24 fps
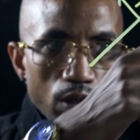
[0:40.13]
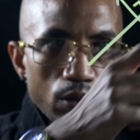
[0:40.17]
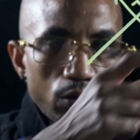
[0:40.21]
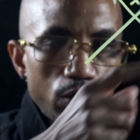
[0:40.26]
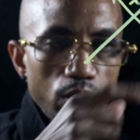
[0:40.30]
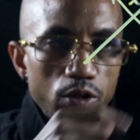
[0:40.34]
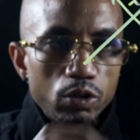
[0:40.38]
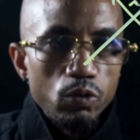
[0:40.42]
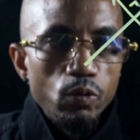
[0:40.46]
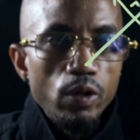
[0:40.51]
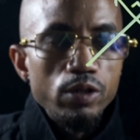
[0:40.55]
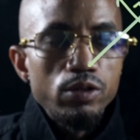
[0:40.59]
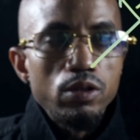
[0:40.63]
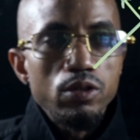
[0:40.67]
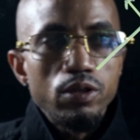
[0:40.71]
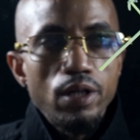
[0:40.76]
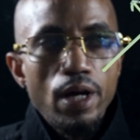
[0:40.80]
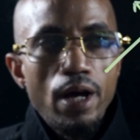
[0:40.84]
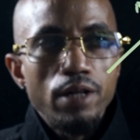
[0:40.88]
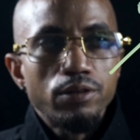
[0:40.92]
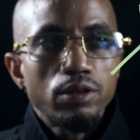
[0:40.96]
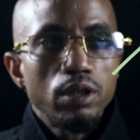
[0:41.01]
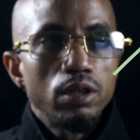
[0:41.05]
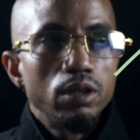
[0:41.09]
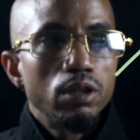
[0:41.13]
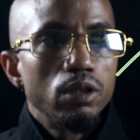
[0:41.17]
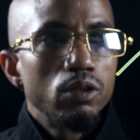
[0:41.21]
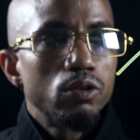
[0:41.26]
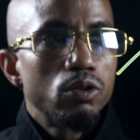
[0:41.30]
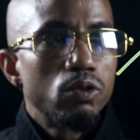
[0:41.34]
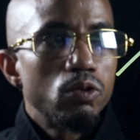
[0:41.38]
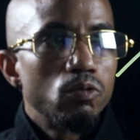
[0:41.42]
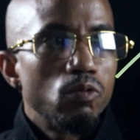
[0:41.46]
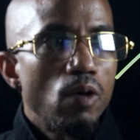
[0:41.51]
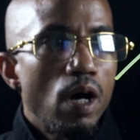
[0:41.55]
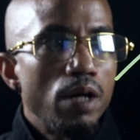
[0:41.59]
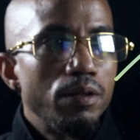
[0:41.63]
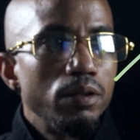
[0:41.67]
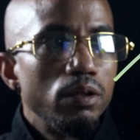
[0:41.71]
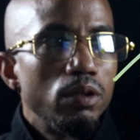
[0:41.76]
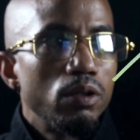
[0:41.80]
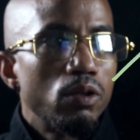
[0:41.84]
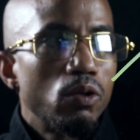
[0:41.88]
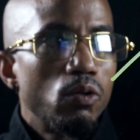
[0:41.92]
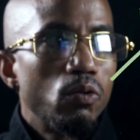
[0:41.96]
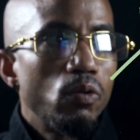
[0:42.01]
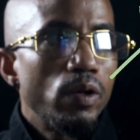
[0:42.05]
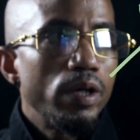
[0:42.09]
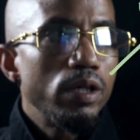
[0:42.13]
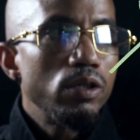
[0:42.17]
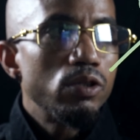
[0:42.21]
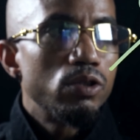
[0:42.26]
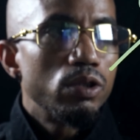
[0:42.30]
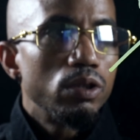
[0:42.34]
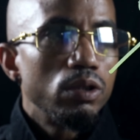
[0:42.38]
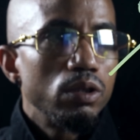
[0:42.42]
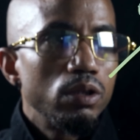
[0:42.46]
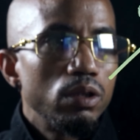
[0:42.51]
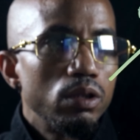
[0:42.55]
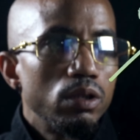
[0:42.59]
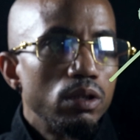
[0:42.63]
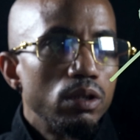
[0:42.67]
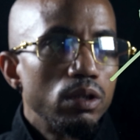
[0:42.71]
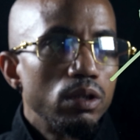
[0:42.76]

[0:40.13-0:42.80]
This question is asking us to write an equation